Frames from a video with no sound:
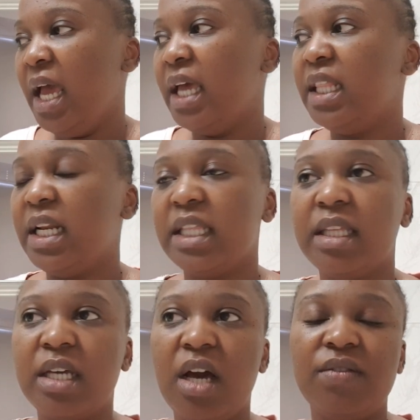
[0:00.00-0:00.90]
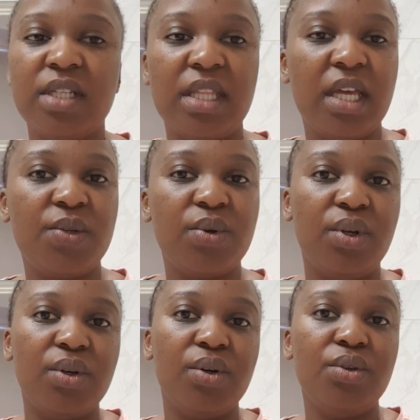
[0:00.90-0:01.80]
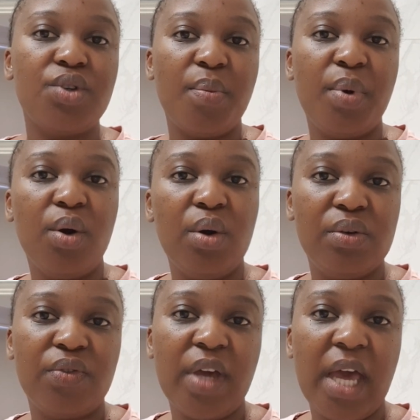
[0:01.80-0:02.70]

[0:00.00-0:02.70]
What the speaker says: And then I think after that we're gonna go drop her off